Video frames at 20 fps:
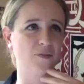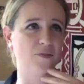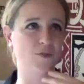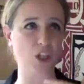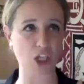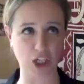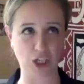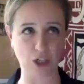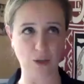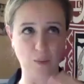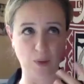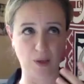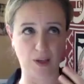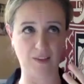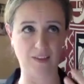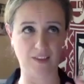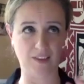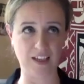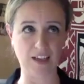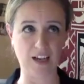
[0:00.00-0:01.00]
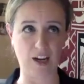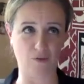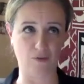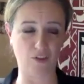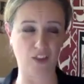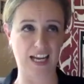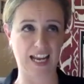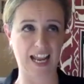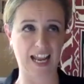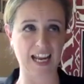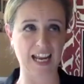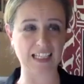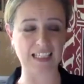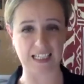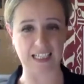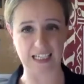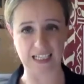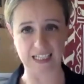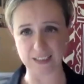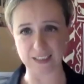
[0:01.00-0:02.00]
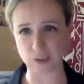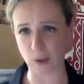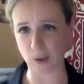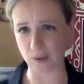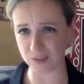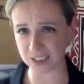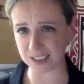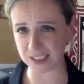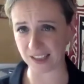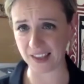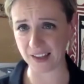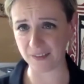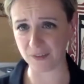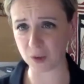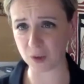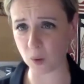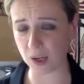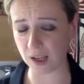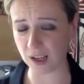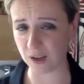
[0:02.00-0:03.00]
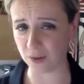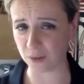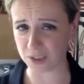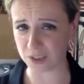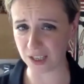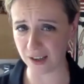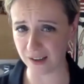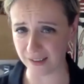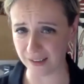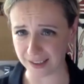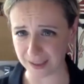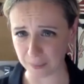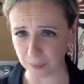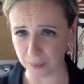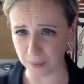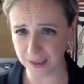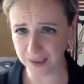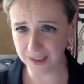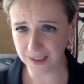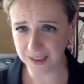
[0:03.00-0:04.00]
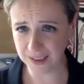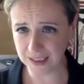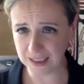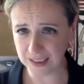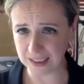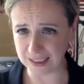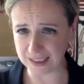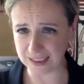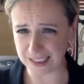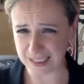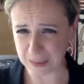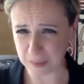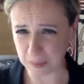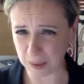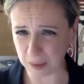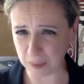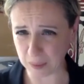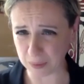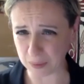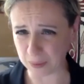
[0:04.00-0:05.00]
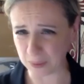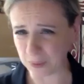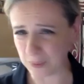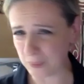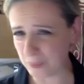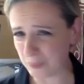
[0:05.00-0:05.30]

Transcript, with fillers: queue. But in you know, for the ladies, you have to stand there for quite a long time, listening to people